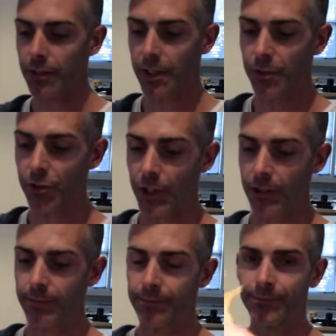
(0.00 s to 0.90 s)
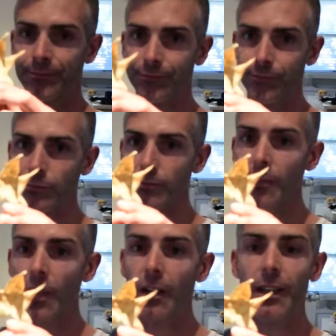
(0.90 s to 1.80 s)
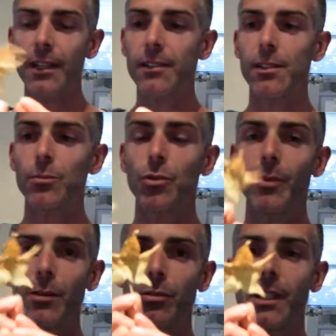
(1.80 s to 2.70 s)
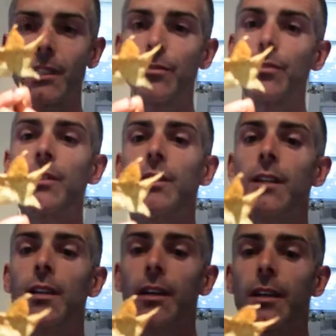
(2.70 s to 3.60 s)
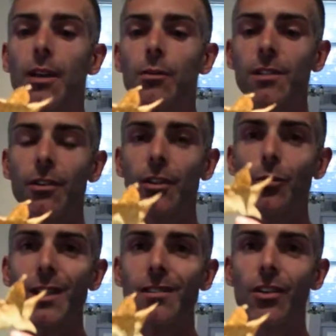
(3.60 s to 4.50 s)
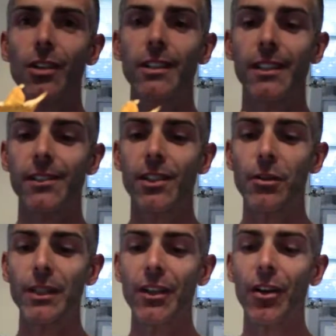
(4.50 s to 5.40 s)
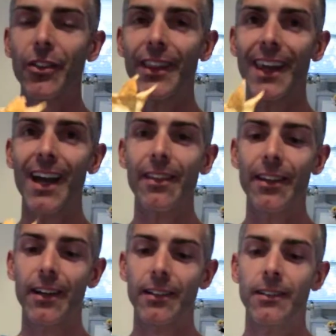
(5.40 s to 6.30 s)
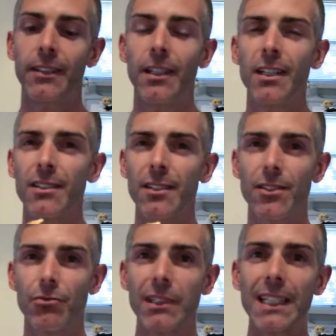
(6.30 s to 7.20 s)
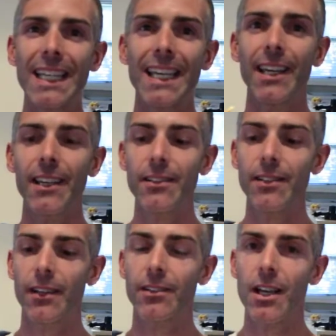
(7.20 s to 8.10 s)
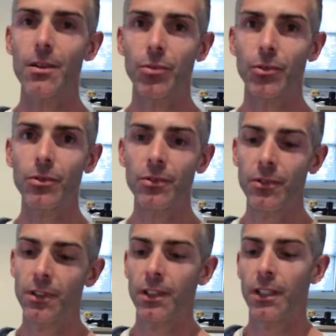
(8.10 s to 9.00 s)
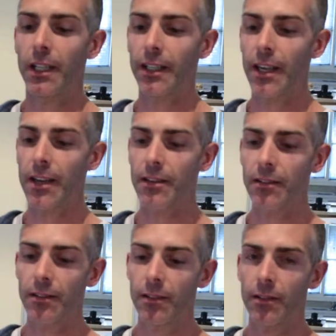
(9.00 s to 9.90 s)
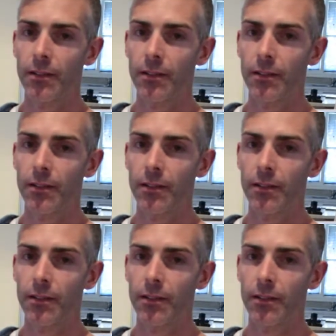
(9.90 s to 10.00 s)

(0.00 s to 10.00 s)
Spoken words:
symmetry. Okay, simple maple leaf. Okay, what's going on one side is going on the other. So it's a really easy example, again,